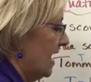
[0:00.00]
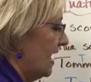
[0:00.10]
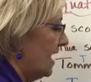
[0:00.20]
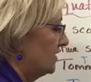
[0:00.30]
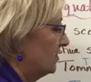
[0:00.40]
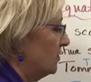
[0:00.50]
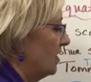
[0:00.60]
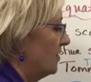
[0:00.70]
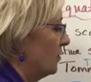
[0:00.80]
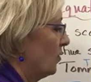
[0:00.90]
And I do
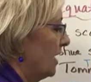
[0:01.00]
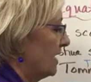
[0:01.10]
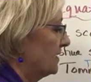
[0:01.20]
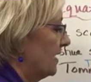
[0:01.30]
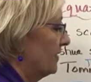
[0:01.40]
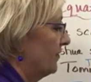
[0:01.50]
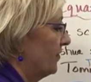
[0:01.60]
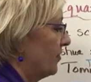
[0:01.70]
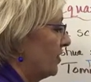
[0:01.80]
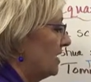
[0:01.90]
know that when I take
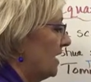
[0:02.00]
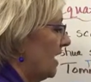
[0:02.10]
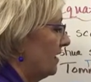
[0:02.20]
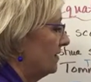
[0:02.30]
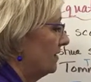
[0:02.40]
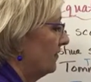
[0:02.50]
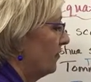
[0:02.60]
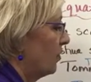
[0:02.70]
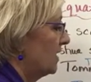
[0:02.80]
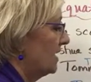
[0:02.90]

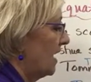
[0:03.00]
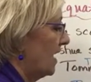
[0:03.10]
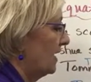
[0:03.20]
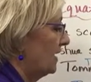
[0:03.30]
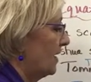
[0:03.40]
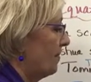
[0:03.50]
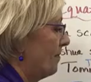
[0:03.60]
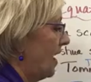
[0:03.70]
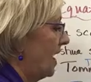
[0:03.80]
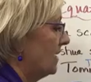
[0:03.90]
49 and
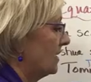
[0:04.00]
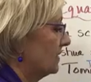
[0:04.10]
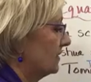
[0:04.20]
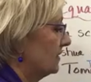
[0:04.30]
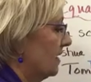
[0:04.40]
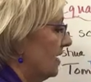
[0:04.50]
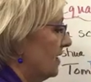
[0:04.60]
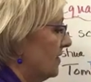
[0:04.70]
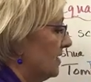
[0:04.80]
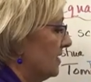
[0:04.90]
minus
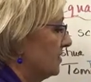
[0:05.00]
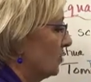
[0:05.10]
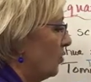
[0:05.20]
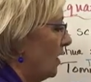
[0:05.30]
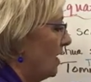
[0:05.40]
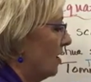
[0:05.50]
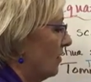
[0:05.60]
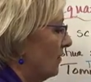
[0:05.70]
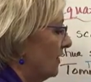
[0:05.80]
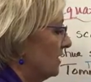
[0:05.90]
the
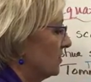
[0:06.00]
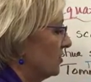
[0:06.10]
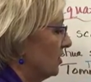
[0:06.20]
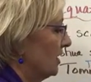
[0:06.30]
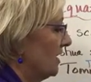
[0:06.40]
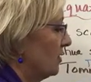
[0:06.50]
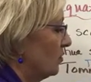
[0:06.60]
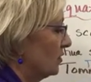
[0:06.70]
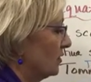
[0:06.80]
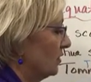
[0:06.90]
12, it should
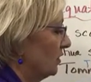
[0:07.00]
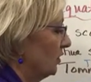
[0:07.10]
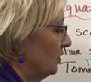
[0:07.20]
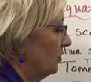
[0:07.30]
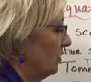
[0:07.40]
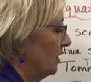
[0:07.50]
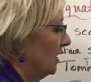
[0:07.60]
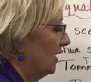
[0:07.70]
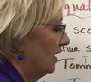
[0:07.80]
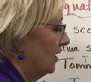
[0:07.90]
equal to,
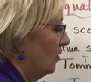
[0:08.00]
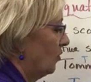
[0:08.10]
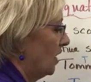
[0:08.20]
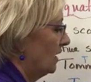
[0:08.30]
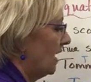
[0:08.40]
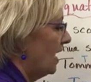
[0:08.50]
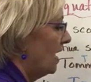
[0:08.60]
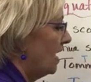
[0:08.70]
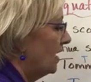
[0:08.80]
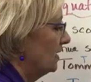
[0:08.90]

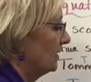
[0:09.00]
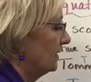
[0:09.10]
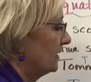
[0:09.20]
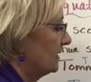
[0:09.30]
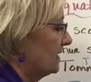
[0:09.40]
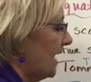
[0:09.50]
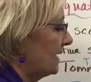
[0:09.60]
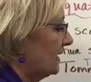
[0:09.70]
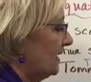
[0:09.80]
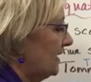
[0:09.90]
voila,
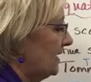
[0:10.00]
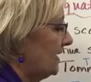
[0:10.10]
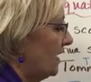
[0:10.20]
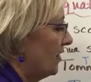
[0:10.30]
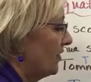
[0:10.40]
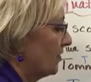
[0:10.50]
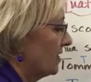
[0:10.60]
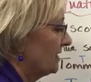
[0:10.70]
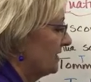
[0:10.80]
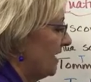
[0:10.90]
exactly
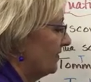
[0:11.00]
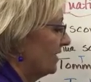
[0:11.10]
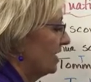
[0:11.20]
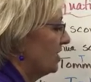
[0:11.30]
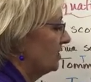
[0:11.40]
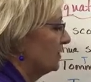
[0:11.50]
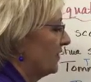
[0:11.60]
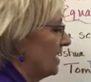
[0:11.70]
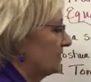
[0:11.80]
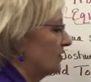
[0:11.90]
37. So
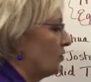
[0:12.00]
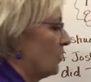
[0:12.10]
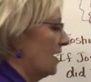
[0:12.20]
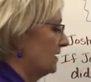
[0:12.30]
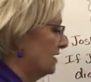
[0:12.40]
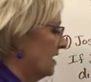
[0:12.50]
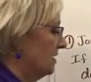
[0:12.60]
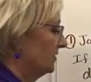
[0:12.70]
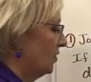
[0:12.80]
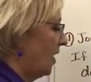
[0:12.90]
that's correct.
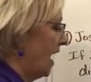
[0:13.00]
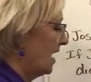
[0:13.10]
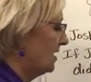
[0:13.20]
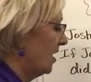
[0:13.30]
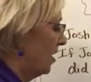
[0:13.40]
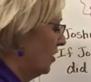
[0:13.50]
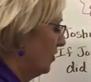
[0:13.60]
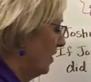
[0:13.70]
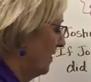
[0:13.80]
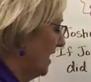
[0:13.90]
So I
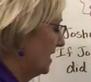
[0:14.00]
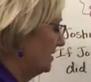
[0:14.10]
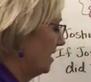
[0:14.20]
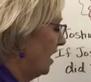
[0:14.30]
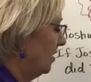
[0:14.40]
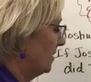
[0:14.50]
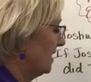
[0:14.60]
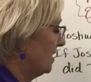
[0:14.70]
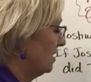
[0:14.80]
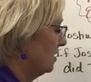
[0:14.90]
know that
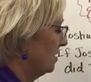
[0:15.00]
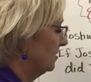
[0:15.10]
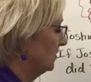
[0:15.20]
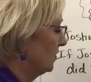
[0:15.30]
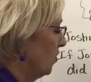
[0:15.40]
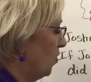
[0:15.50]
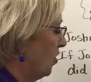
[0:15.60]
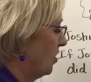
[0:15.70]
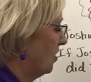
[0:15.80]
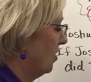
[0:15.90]
Tommy
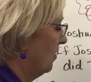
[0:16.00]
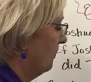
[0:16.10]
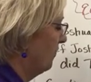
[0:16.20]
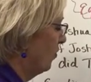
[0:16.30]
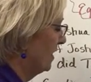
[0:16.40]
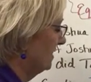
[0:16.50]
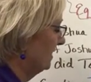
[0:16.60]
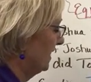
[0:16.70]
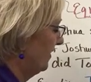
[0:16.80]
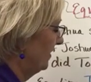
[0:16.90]
scored
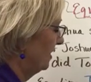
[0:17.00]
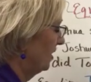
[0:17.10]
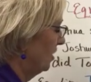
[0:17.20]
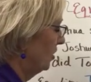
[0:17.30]
47